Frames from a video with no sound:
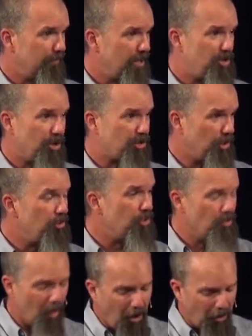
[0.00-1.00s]
Just who
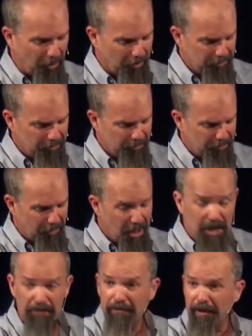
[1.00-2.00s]
you are.
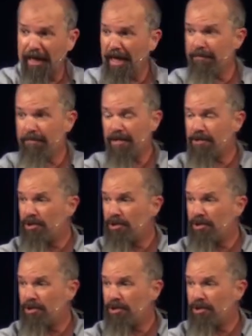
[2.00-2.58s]
Forgiveness